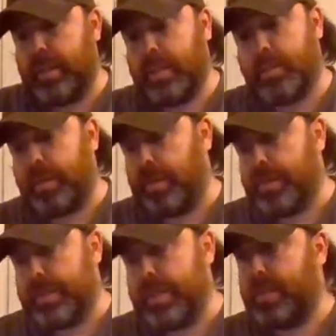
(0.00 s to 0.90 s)
The other
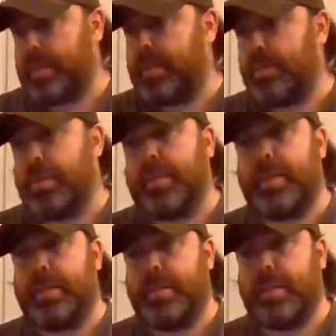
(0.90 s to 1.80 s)
problem is that this is
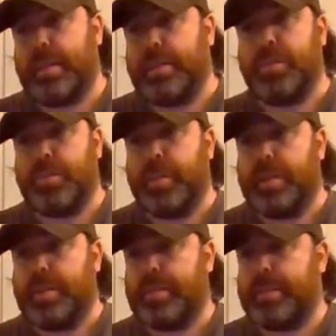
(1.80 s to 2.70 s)
really like too
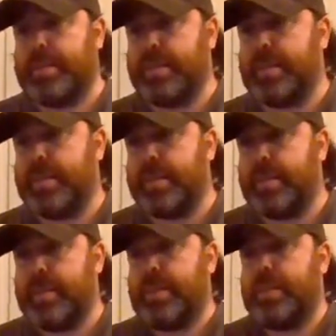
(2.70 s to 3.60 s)
small.
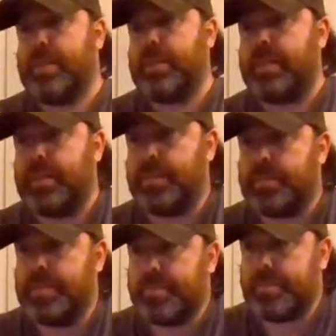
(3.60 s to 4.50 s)
Um,